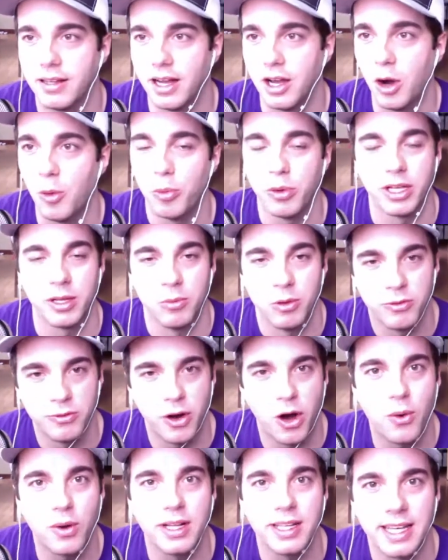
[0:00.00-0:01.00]
I hope we can move
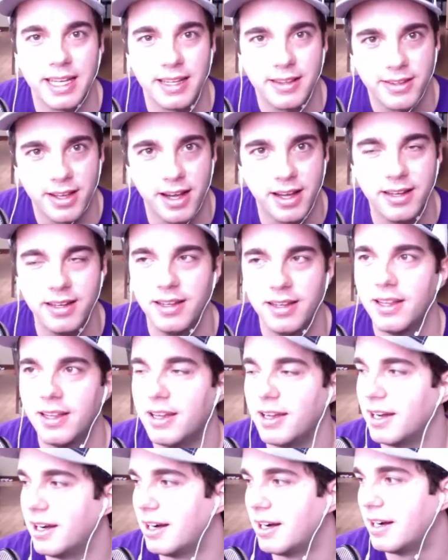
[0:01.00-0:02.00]
forward and get it done.
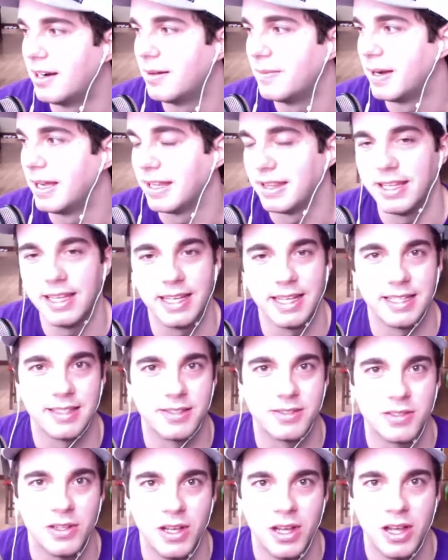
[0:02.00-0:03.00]
I think
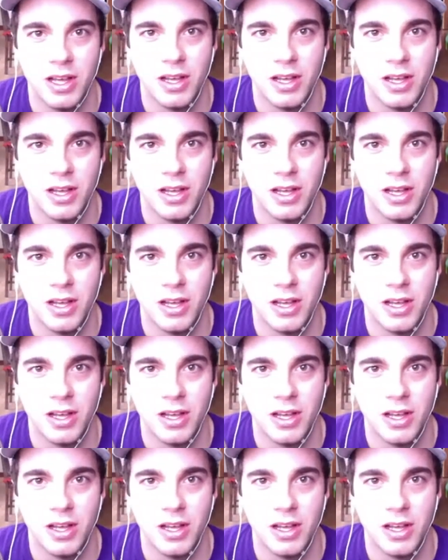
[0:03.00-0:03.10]
it's